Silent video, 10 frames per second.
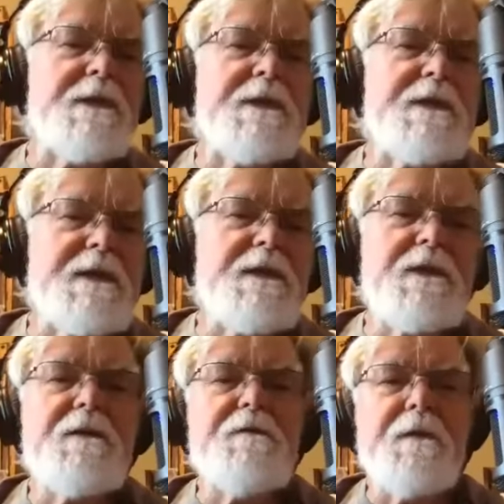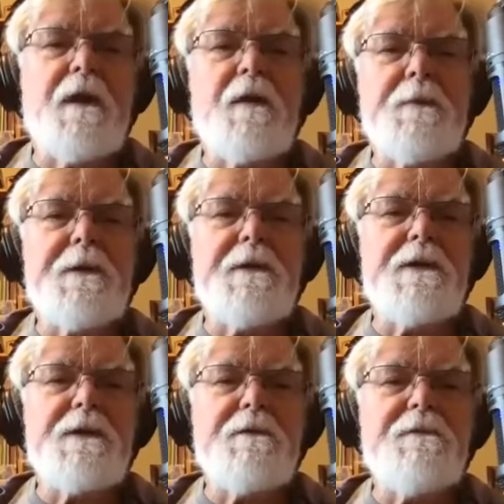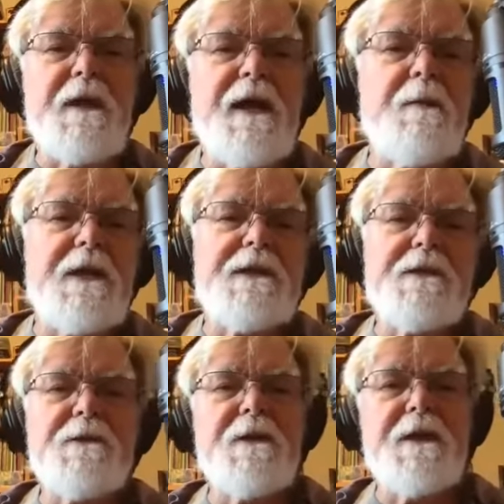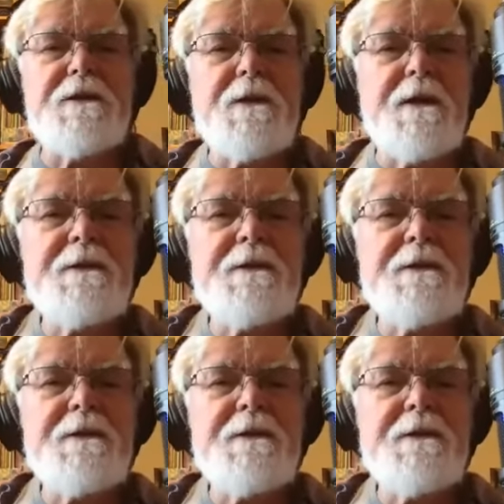sesshin for long periods of time at a stretch, right?